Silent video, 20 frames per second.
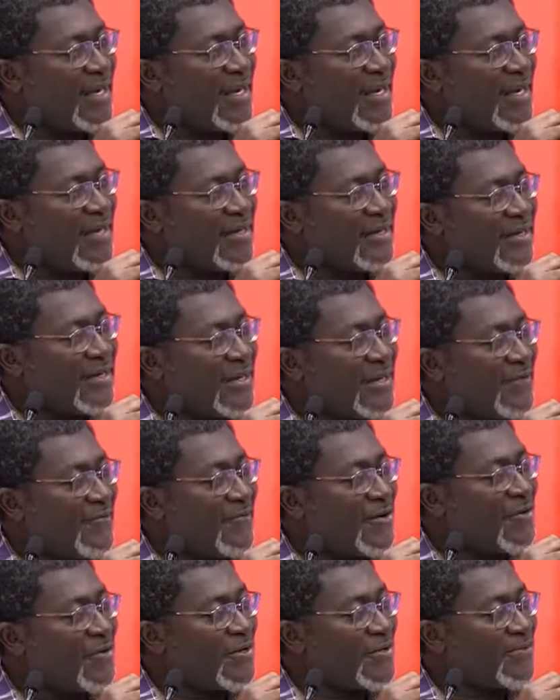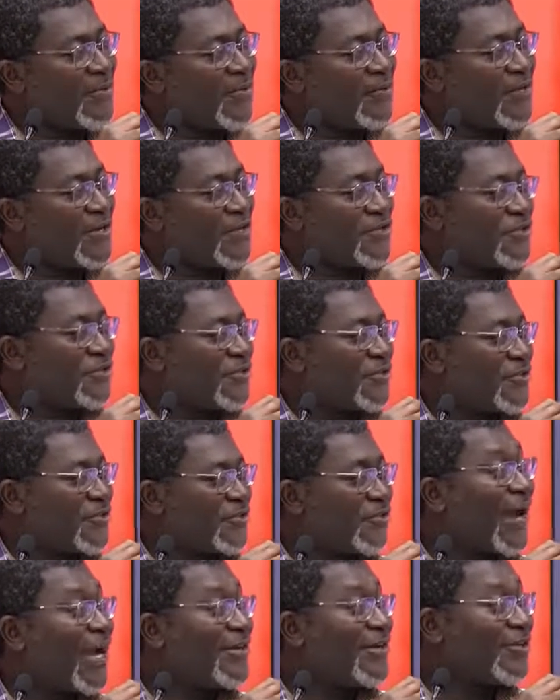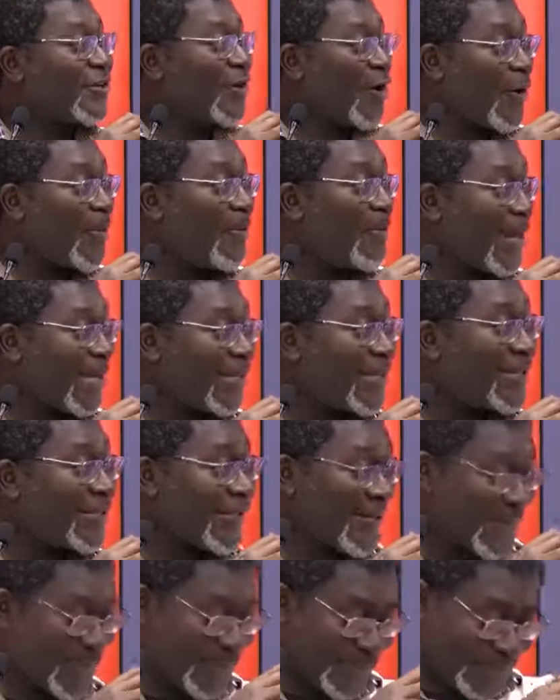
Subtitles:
and various professionals are trying to combat them.